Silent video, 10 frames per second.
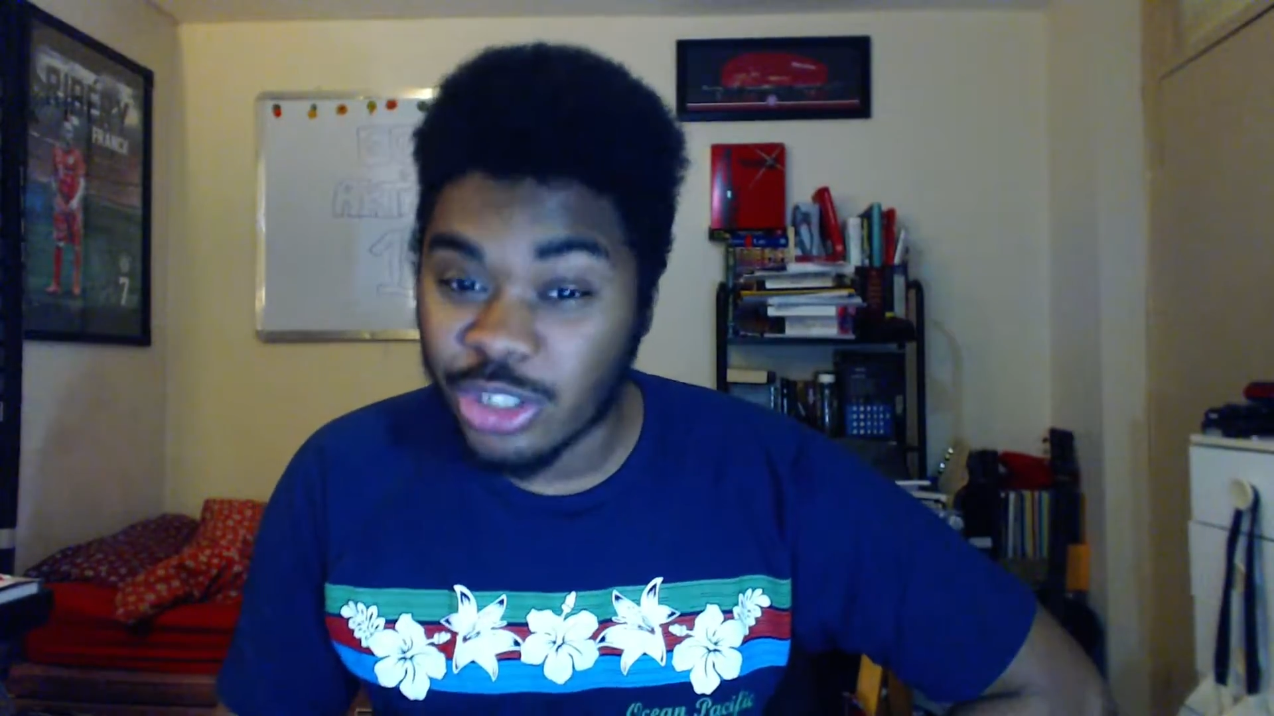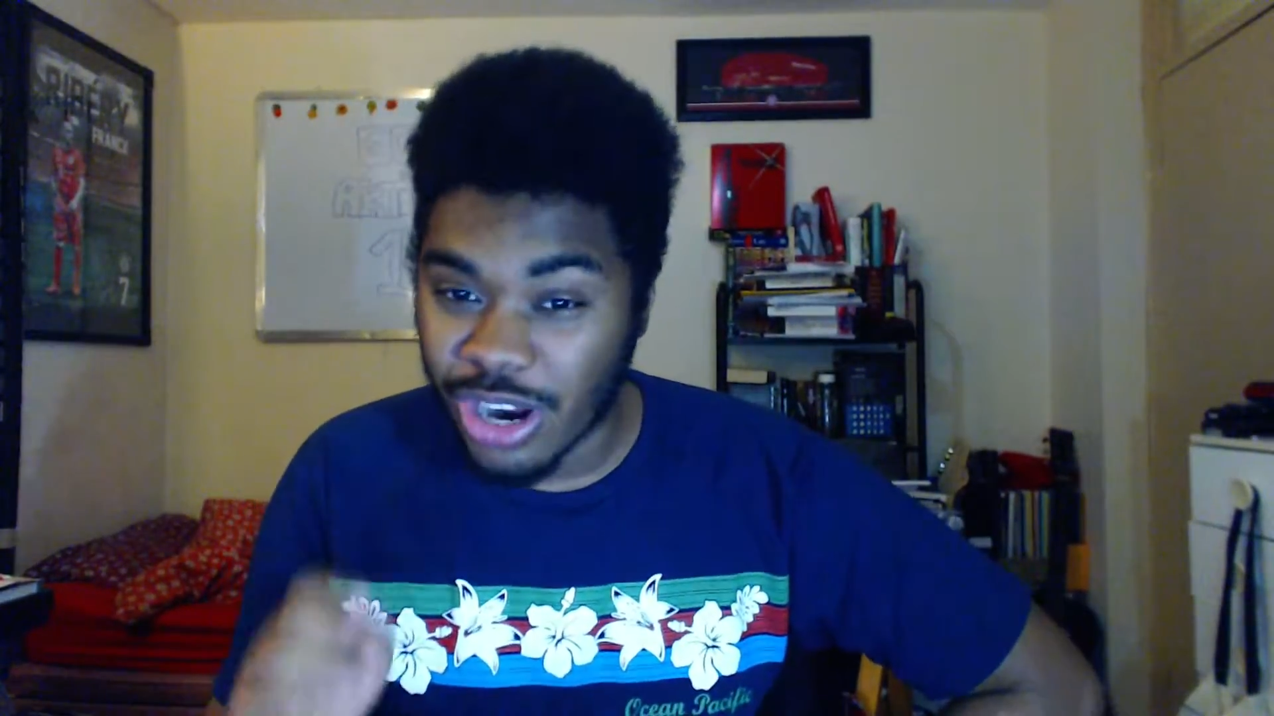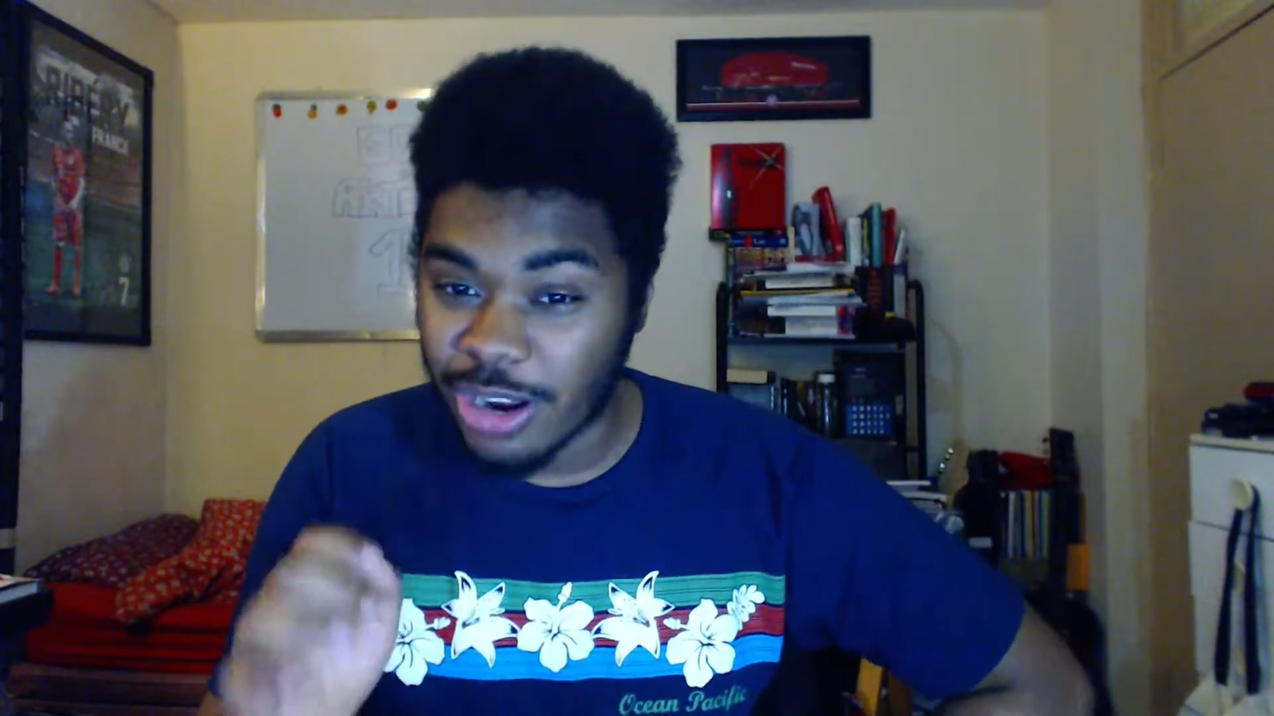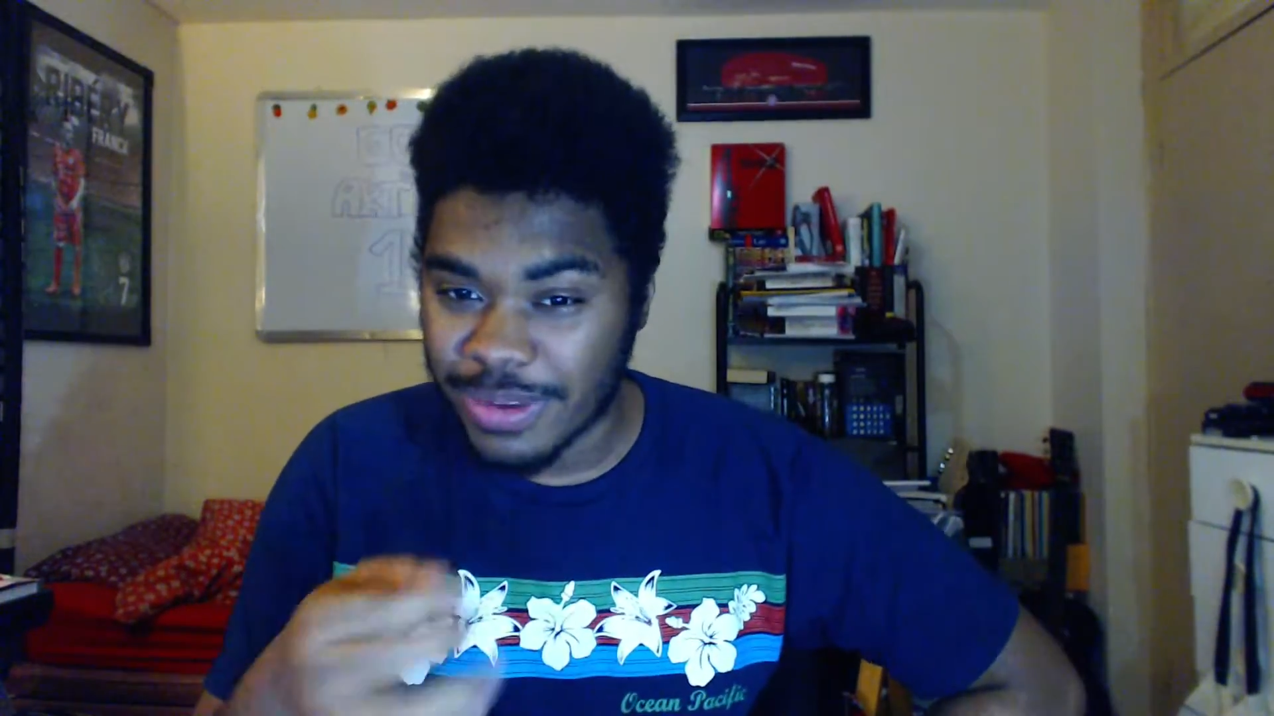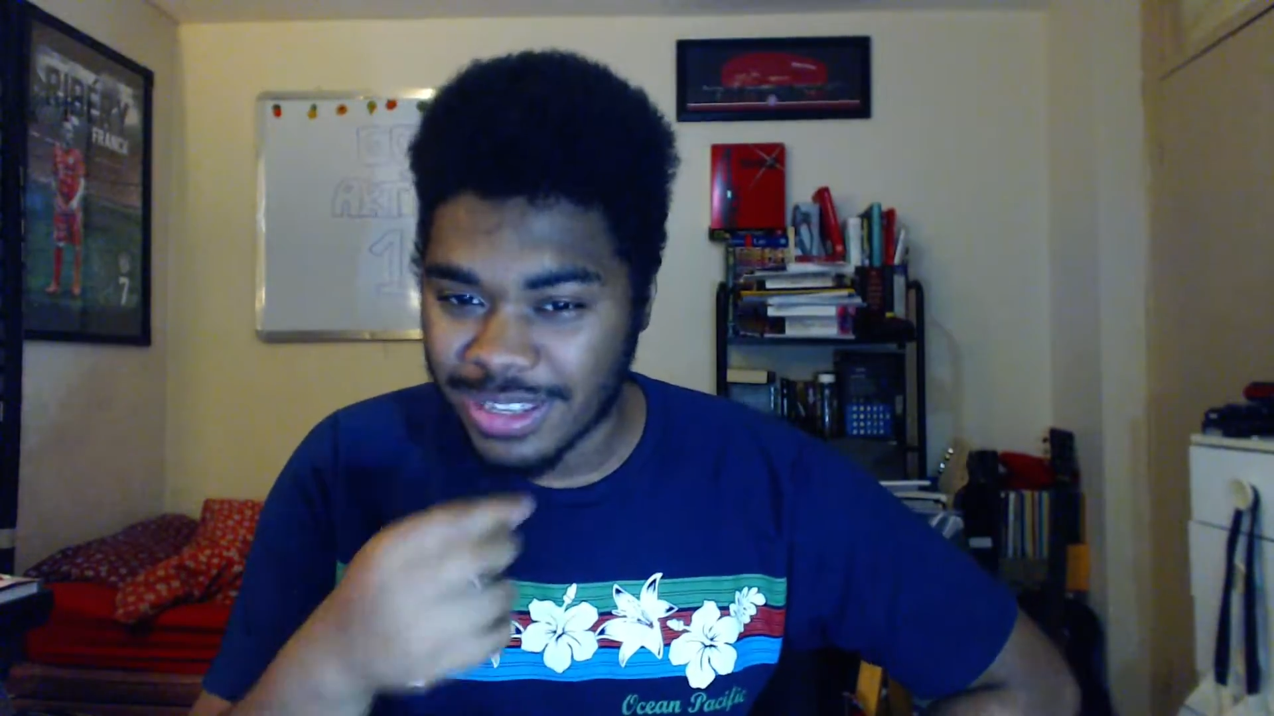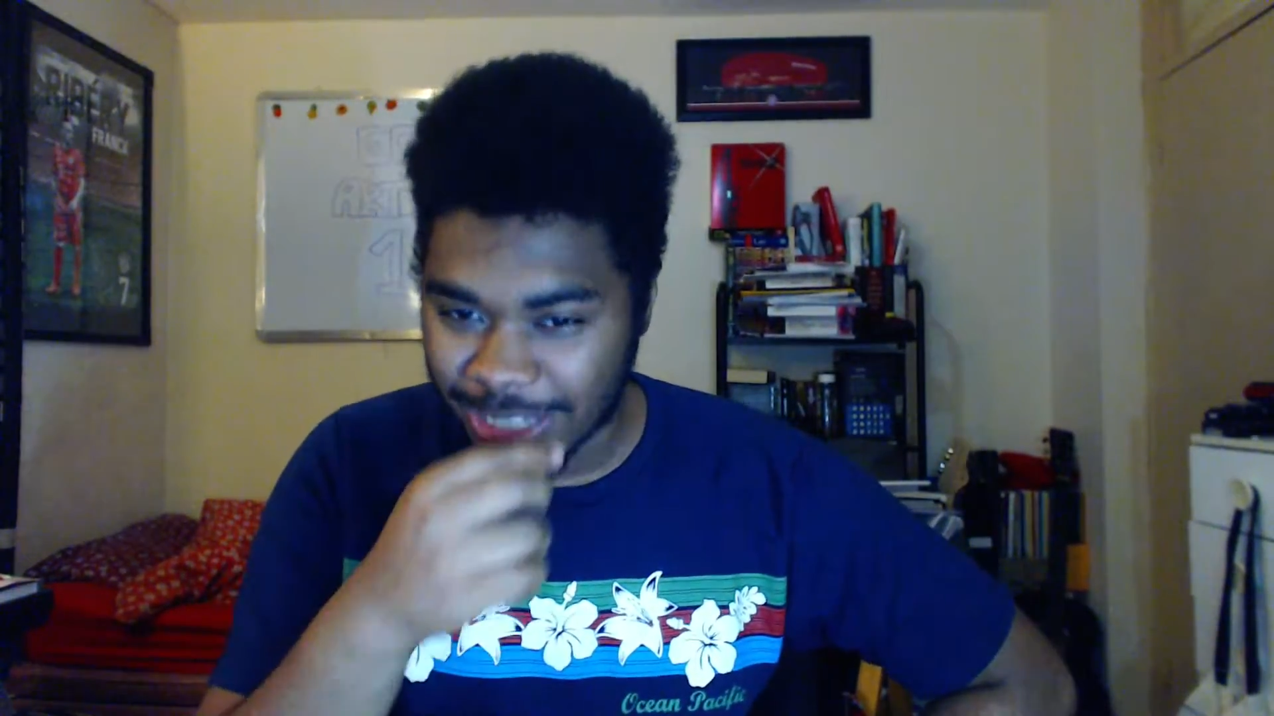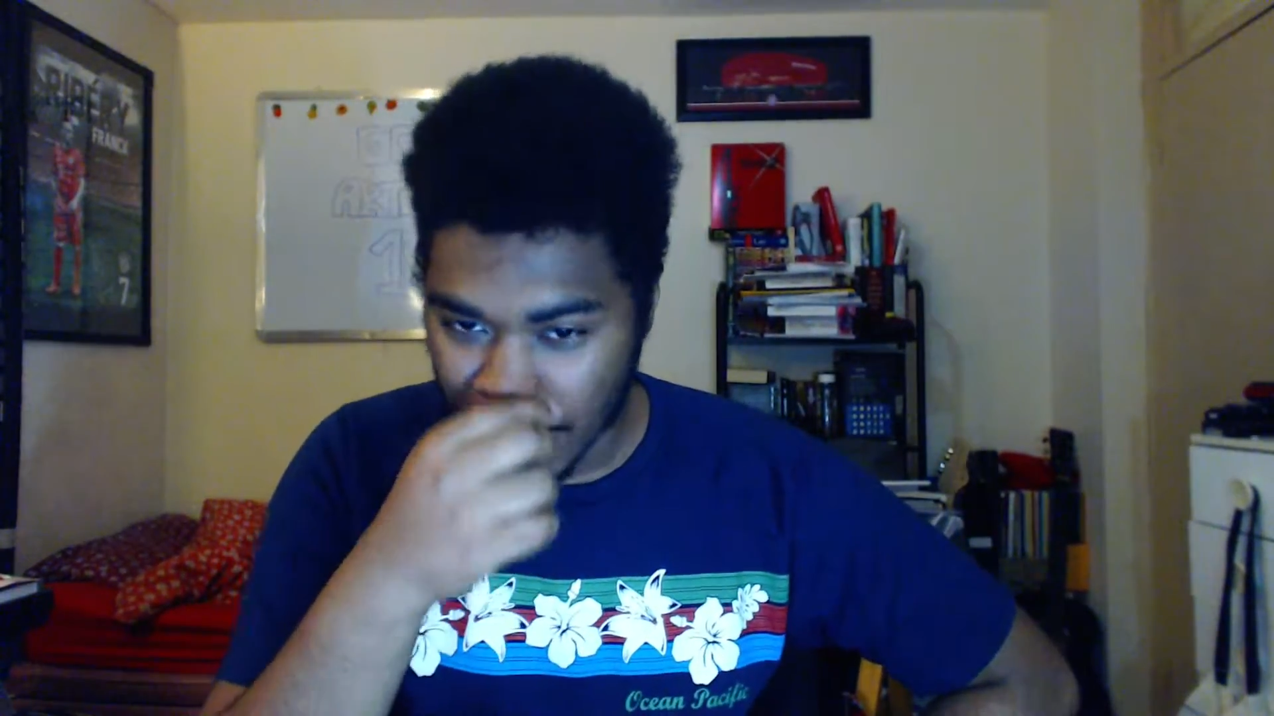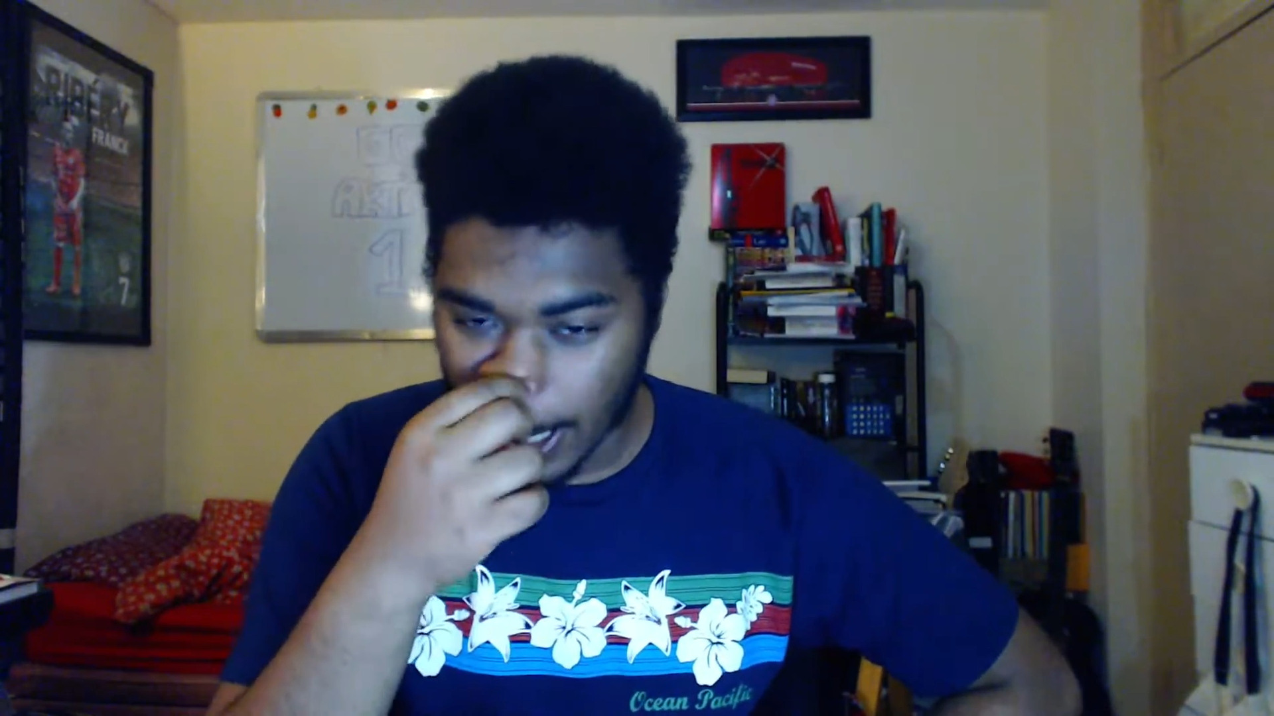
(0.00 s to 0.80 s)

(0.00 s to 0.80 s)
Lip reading: straight up insane.